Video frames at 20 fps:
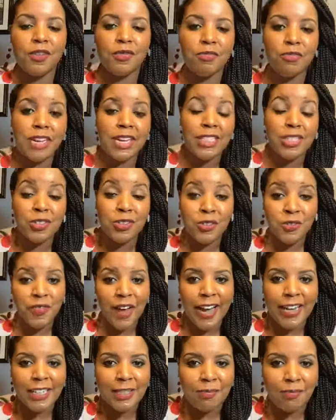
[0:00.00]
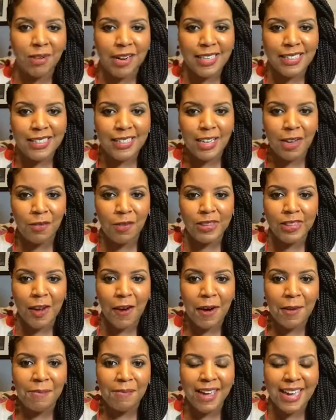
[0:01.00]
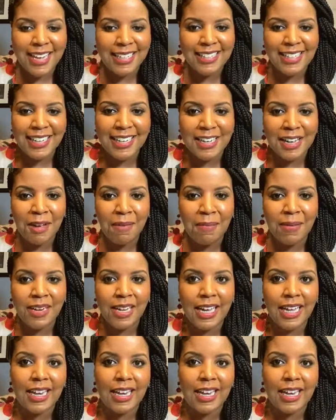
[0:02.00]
Regional Vice President with our amazing company.